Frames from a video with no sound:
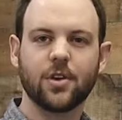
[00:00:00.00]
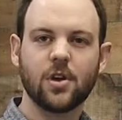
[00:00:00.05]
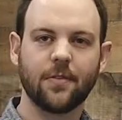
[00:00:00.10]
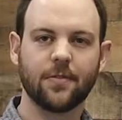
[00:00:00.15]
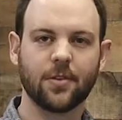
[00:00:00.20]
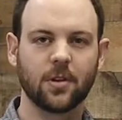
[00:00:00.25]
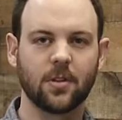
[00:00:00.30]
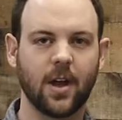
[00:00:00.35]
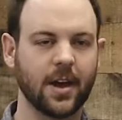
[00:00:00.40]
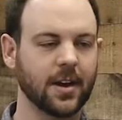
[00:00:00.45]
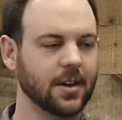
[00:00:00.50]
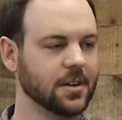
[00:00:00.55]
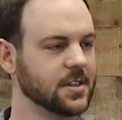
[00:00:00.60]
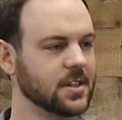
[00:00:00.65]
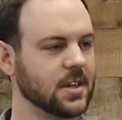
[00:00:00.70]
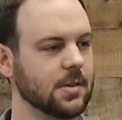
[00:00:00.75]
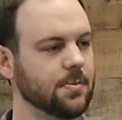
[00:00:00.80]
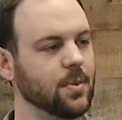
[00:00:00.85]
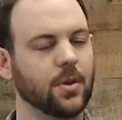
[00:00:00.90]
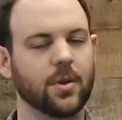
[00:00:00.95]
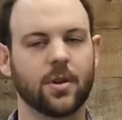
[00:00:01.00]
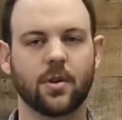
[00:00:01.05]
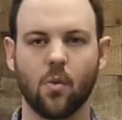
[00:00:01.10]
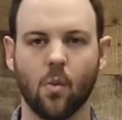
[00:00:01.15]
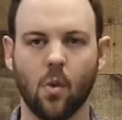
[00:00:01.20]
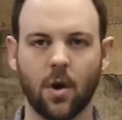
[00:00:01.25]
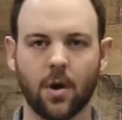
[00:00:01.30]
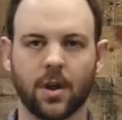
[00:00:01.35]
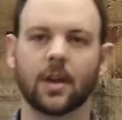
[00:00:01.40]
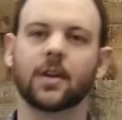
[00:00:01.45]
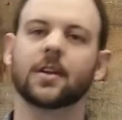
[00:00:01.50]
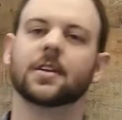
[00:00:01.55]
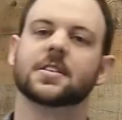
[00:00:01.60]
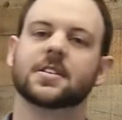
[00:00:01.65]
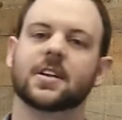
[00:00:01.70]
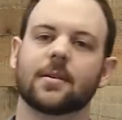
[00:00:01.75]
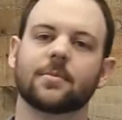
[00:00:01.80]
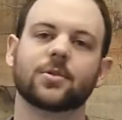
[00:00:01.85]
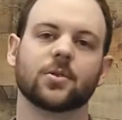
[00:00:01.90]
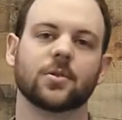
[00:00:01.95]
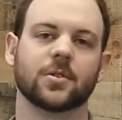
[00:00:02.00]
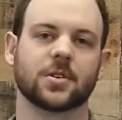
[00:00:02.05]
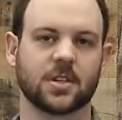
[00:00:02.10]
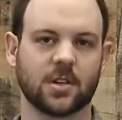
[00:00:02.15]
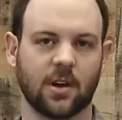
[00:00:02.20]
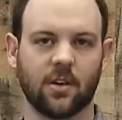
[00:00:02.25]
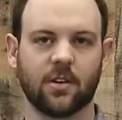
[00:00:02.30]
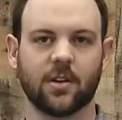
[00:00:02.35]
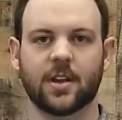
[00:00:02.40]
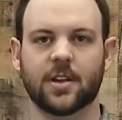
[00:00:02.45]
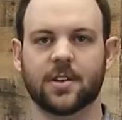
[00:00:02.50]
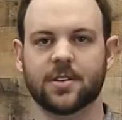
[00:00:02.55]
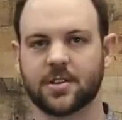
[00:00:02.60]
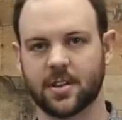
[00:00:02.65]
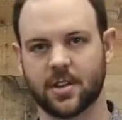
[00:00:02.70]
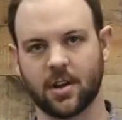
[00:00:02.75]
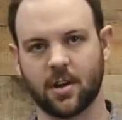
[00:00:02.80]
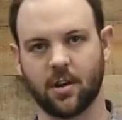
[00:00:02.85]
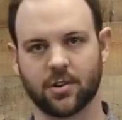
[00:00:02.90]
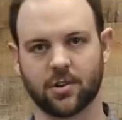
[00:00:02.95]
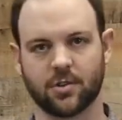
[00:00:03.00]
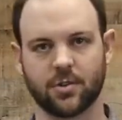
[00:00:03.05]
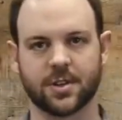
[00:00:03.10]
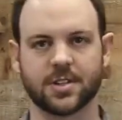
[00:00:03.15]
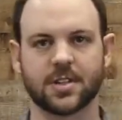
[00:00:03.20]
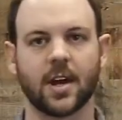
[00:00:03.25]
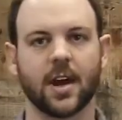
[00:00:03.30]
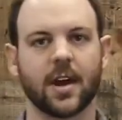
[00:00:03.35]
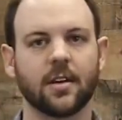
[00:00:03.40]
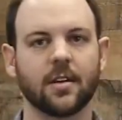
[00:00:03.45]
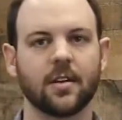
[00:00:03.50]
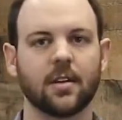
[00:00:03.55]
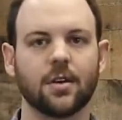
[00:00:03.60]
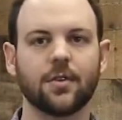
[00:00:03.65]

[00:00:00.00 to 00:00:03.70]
you have your light assembled and working, it's time to install it into the archery sight.